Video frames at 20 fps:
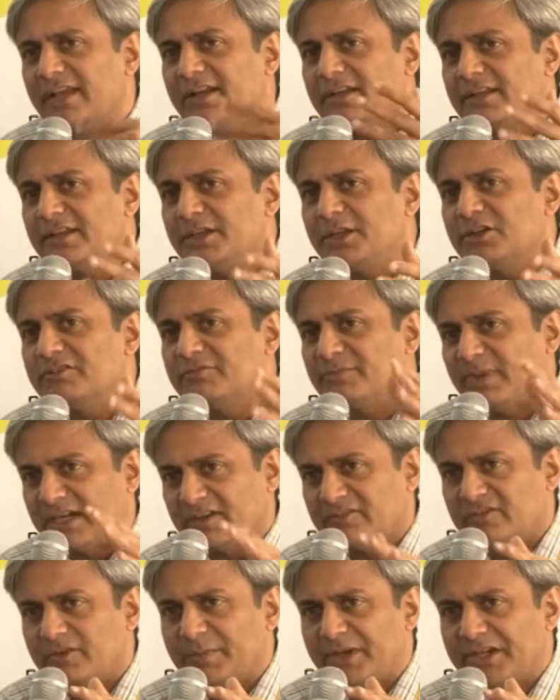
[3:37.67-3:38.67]
degree of
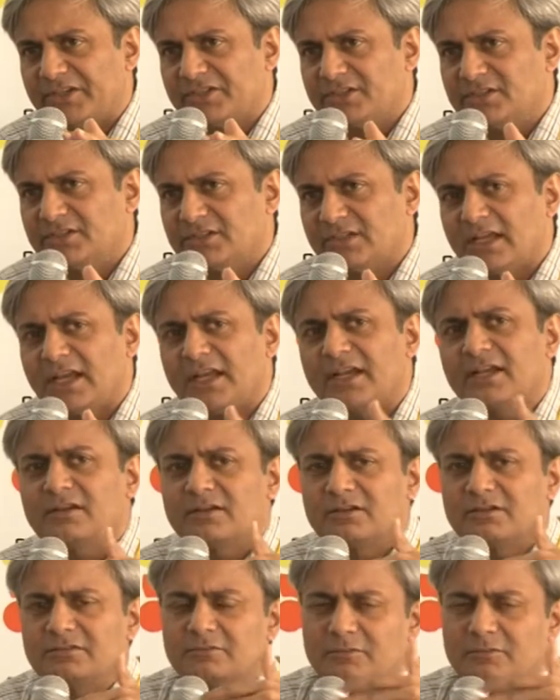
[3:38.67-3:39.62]
participation, and